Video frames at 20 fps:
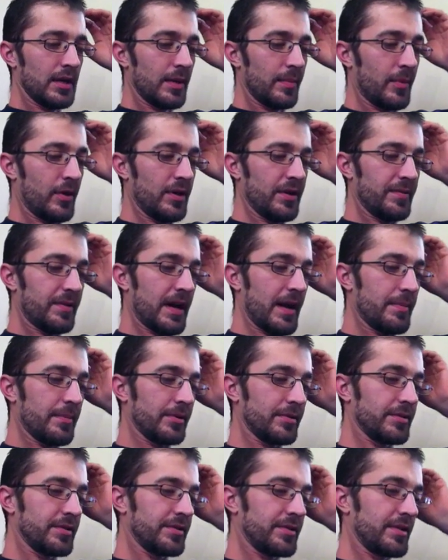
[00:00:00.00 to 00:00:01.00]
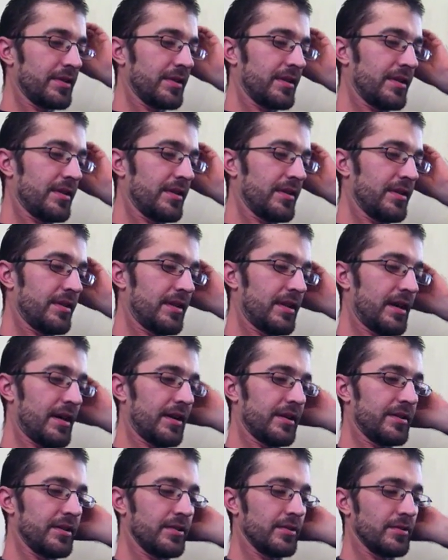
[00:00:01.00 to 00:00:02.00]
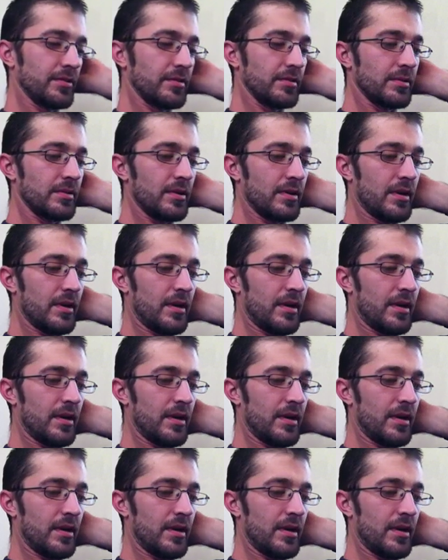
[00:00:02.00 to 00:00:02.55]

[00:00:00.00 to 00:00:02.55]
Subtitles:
The morning rambles that I do,